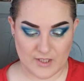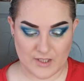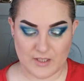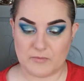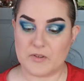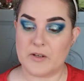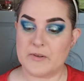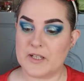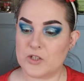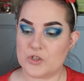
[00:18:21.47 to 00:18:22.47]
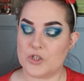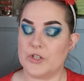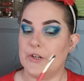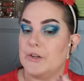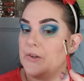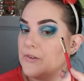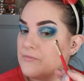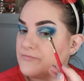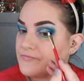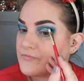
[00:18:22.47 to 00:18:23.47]
And I'm going to
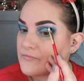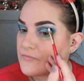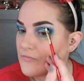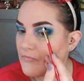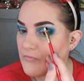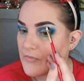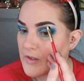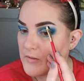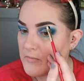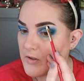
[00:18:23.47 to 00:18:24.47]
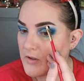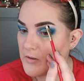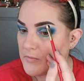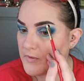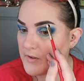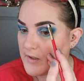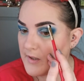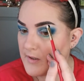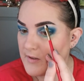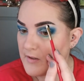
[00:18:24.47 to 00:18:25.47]
pop
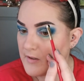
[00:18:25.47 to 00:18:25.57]
that